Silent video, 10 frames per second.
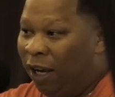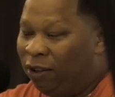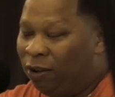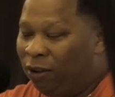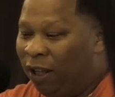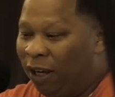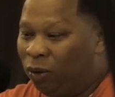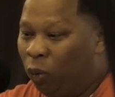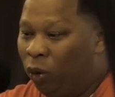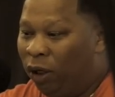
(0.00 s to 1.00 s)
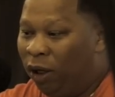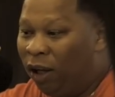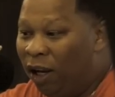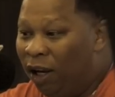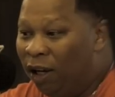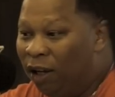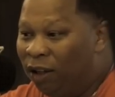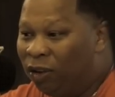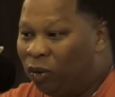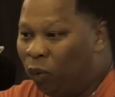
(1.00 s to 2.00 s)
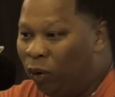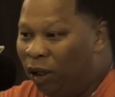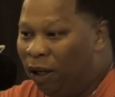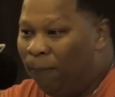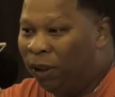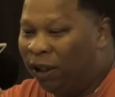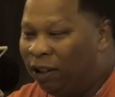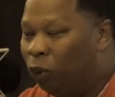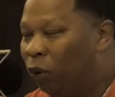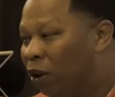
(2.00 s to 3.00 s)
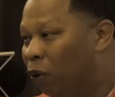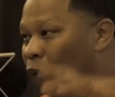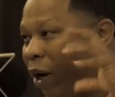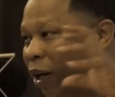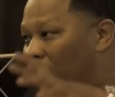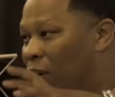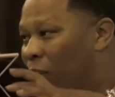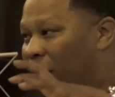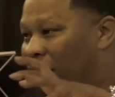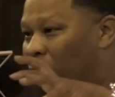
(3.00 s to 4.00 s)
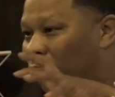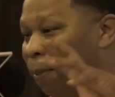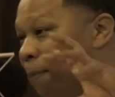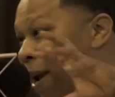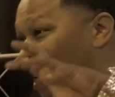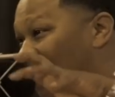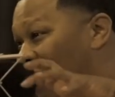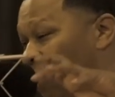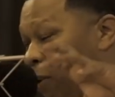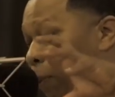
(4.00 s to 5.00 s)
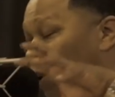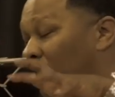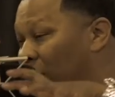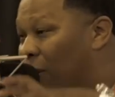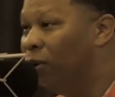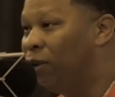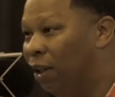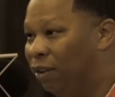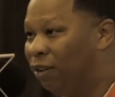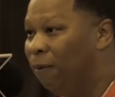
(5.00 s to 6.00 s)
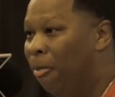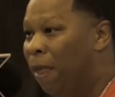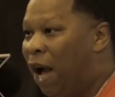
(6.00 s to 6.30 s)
that's what it is really, but that's what the radio and that's what the masses is pushing on to us.